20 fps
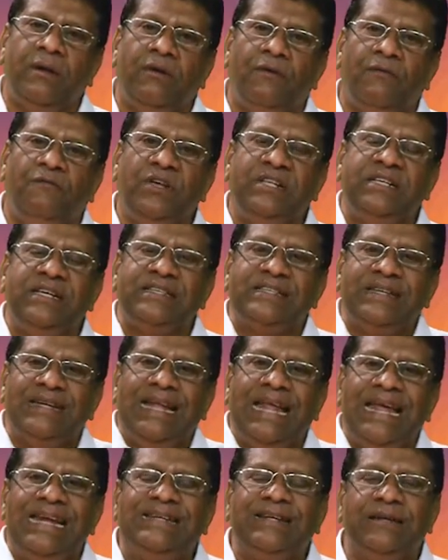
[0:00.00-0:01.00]
which is
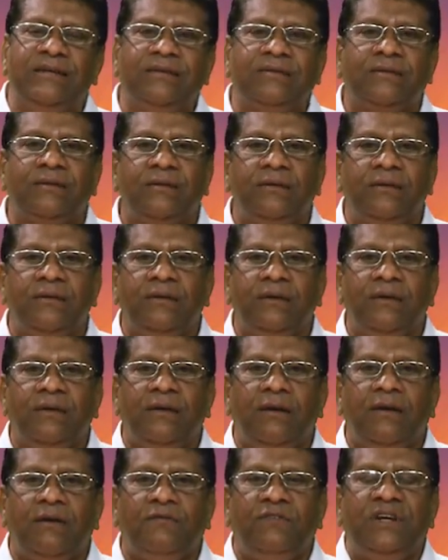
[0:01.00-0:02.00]
latent,
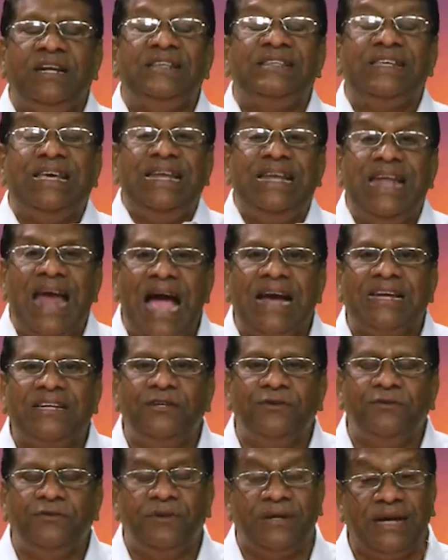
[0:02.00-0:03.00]
which is
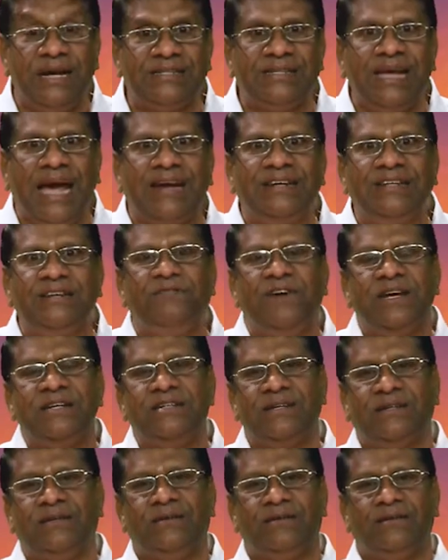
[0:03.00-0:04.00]
inactive, gets
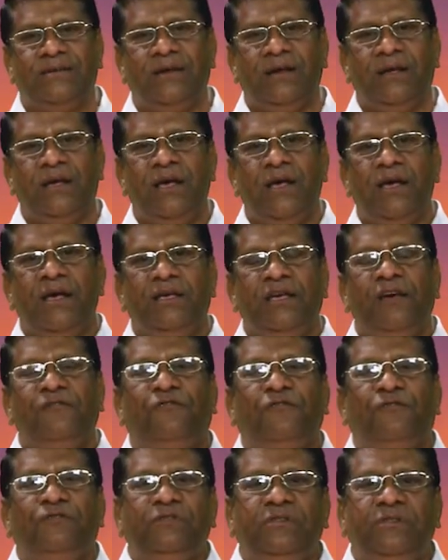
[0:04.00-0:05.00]
activated.
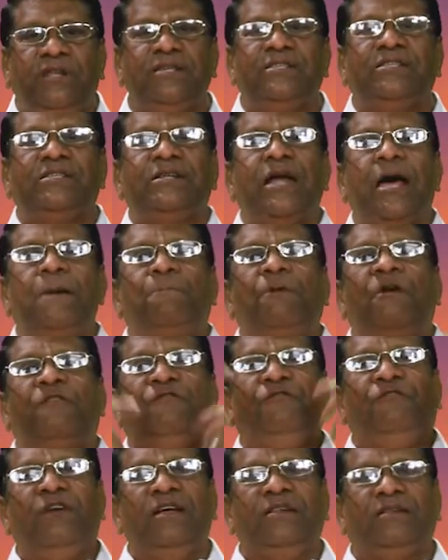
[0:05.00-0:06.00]
If this type of
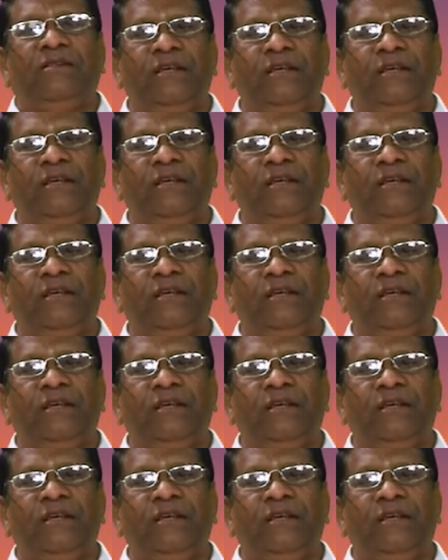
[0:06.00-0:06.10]
faith